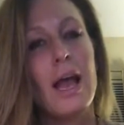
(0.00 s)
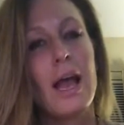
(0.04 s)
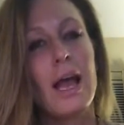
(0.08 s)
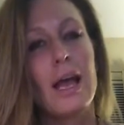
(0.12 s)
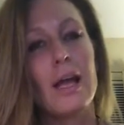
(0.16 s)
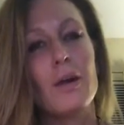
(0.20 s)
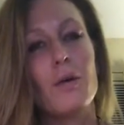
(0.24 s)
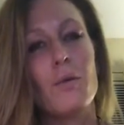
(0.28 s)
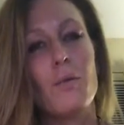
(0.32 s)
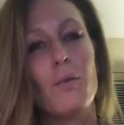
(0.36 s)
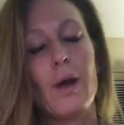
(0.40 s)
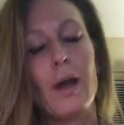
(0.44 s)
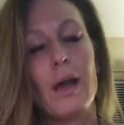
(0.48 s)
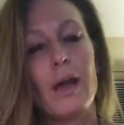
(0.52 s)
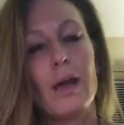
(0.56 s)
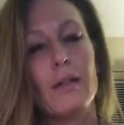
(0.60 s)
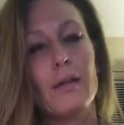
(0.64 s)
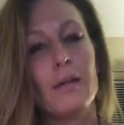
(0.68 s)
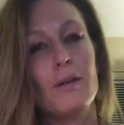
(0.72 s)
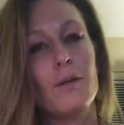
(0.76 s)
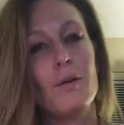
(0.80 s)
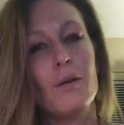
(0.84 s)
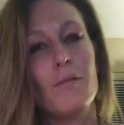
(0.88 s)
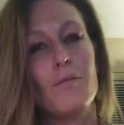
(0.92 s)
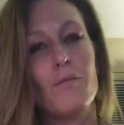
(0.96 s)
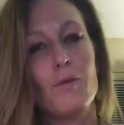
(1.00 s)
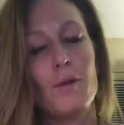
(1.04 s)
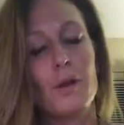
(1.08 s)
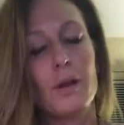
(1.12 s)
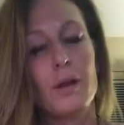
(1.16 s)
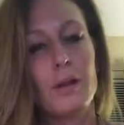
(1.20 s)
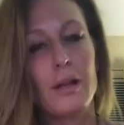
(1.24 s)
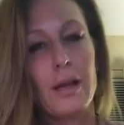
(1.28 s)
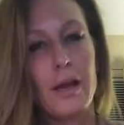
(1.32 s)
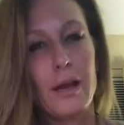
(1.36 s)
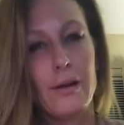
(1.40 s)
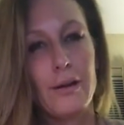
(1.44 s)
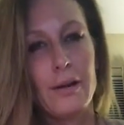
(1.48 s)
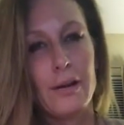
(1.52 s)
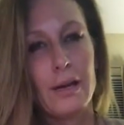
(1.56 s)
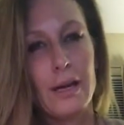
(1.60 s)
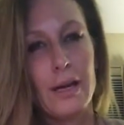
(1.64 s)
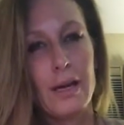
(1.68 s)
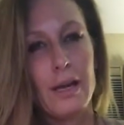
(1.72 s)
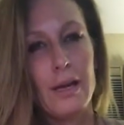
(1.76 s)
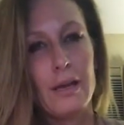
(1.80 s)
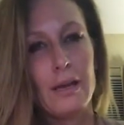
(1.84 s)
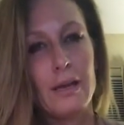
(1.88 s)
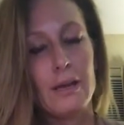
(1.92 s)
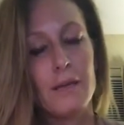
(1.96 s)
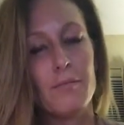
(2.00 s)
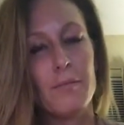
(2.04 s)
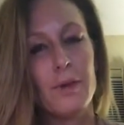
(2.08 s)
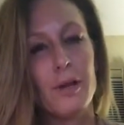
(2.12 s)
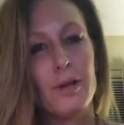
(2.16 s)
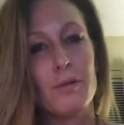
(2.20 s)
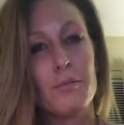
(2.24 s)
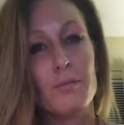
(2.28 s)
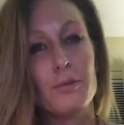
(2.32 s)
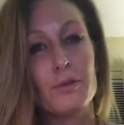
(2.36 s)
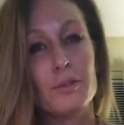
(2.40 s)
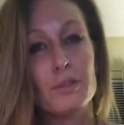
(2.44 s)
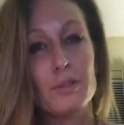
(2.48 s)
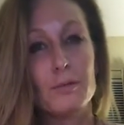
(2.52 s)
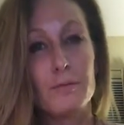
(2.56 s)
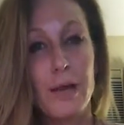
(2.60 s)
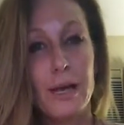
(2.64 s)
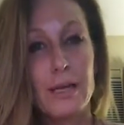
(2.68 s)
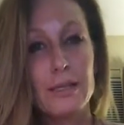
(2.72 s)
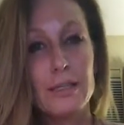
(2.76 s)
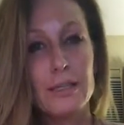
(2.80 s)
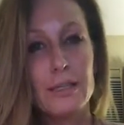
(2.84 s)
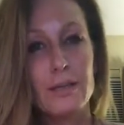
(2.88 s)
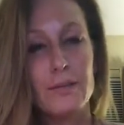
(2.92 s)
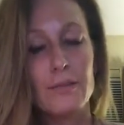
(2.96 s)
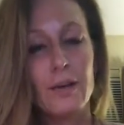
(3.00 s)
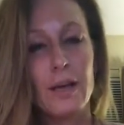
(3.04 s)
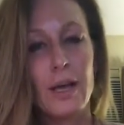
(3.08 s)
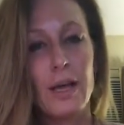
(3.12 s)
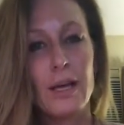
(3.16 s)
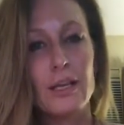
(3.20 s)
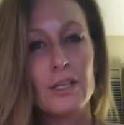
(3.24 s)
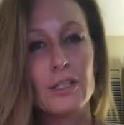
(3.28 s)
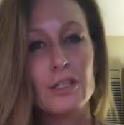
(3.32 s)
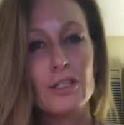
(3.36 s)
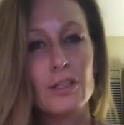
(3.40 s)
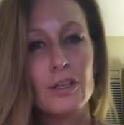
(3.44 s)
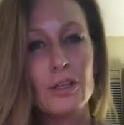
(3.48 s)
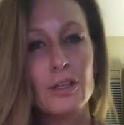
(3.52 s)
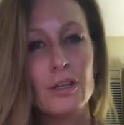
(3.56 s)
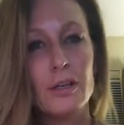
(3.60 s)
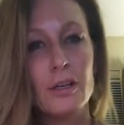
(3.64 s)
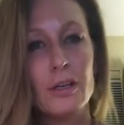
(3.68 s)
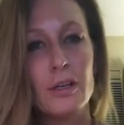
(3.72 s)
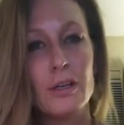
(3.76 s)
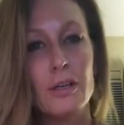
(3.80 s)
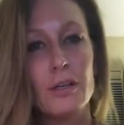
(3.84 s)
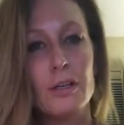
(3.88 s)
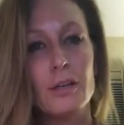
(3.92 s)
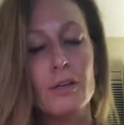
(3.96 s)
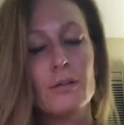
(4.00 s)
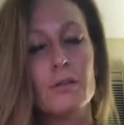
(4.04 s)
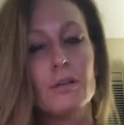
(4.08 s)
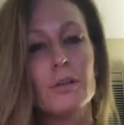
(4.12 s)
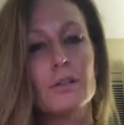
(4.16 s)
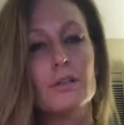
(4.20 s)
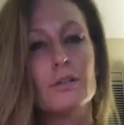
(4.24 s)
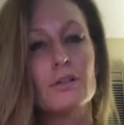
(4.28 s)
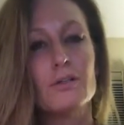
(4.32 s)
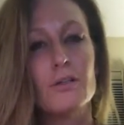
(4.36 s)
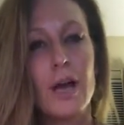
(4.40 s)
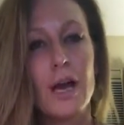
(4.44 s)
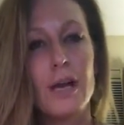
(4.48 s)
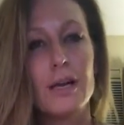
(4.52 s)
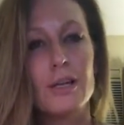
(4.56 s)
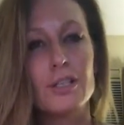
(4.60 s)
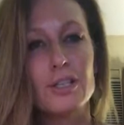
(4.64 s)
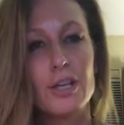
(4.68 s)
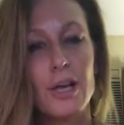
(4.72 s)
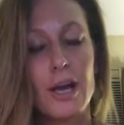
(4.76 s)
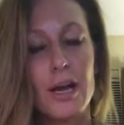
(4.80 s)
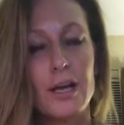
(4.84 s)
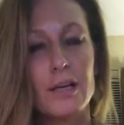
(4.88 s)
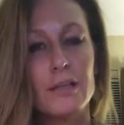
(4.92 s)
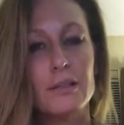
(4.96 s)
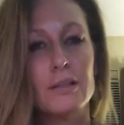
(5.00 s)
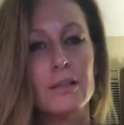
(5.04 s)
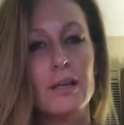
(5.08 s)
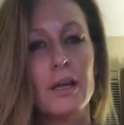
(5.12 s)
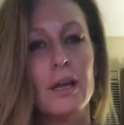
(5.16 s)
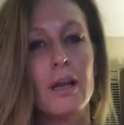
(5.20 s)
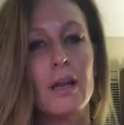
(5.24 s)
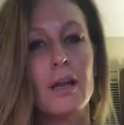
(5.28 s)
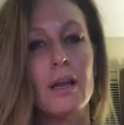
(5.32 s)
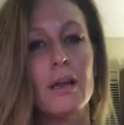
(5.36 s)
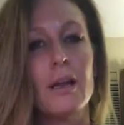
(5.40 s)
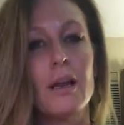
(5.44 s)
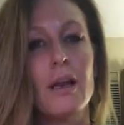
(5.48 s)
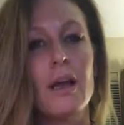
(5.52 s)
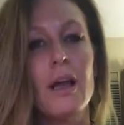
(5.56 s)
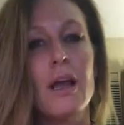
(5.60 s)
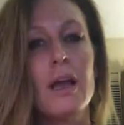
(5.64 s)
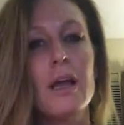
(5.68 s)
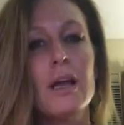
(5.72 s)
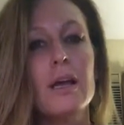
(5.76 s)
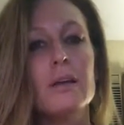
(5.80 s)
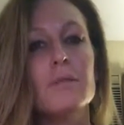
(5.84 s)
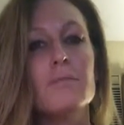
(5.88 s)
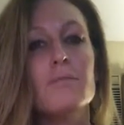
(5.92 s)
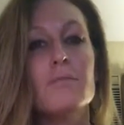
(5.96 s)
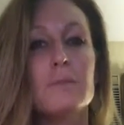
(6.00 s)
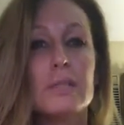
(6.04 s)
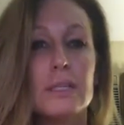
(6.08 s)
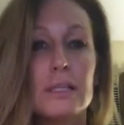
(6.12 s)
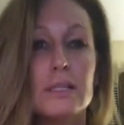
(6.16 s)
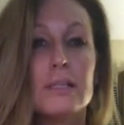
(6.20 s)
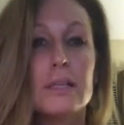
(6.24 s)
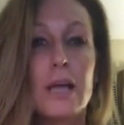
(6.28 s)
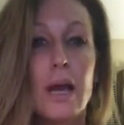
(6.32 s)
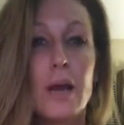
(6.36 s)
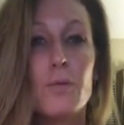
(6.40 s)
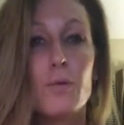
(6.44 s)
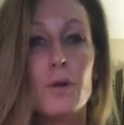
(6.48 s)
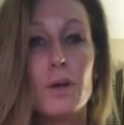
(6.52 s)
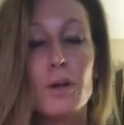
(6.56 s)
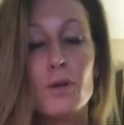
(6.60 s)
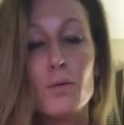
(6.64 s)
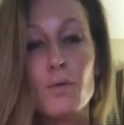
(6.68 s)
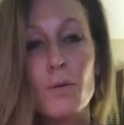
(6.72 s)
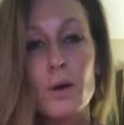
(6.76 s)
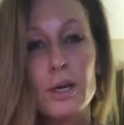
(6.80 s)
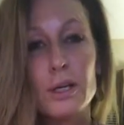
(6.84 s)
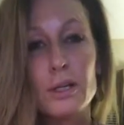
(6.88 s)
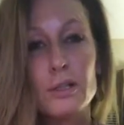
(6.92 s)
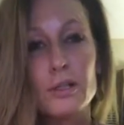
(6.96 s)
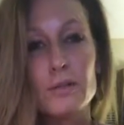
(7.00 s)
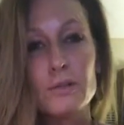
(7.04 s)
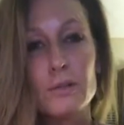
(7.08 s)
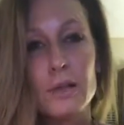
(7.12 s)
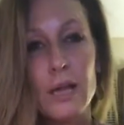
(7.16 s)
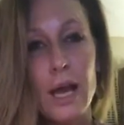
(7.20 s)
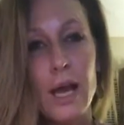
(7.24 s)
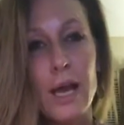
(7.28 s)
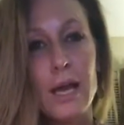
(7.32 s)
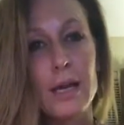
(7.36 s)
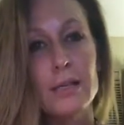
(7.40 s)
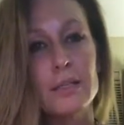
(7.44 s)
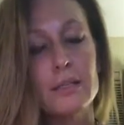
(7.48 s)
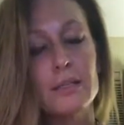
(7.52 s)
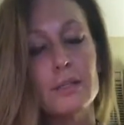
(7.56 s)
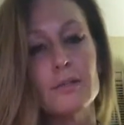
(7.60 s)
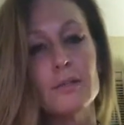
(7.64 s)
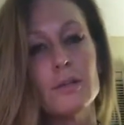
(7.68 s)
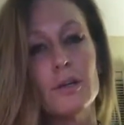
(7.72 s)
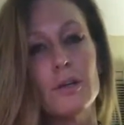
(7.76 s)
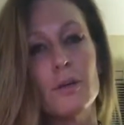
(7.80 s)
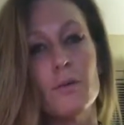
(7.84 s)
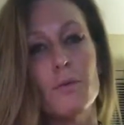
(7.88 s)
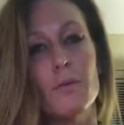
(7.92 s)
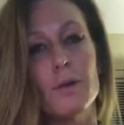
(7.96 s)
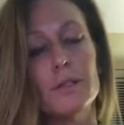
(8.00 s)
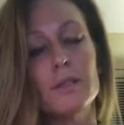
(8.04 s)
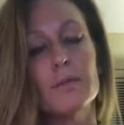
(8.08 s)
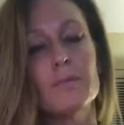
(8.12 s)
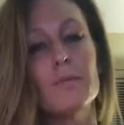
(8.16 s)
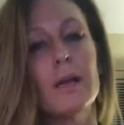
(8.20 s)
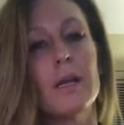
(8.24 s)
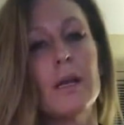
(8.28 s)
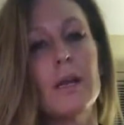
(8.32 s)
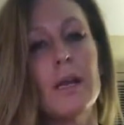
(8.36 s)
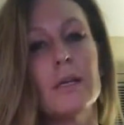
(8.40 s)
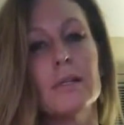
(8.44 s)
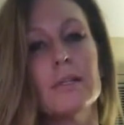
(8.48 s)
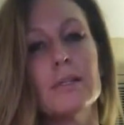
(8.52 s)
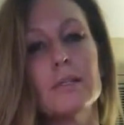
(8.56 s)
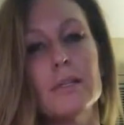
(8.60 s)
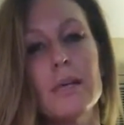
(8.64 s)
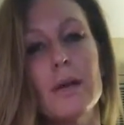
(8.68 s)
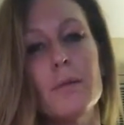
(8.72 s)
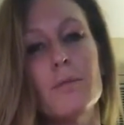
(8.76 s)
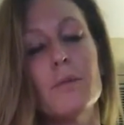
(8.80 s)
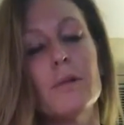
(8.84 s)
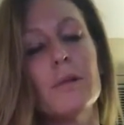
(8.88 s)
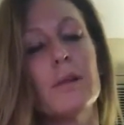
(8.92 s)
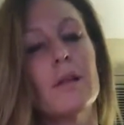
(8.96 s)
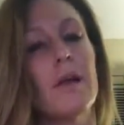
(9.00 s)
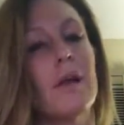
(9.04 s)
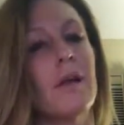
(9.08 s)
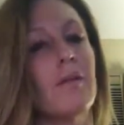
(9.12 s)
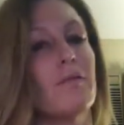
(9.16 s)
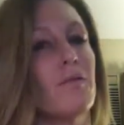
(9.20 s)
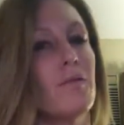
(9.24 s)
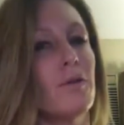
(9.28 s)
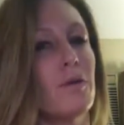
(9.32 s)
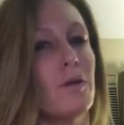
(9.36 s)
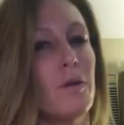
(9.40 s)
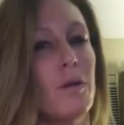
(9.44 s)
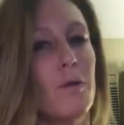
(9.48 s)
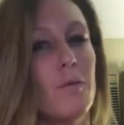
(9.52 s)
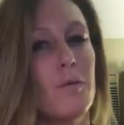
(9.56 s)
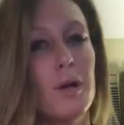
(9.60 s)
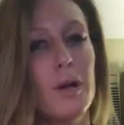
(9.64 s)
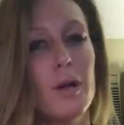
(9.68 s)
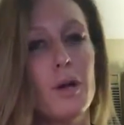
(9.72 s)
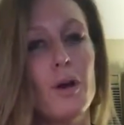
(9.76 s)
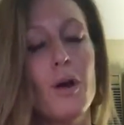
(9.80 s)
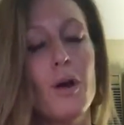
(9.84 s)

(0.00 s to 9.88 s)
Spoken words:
in a way that you have more clarity, better perspective, and in turn you can strategize and decide what you want to do next. You know, what's my next step in life? Where do I want to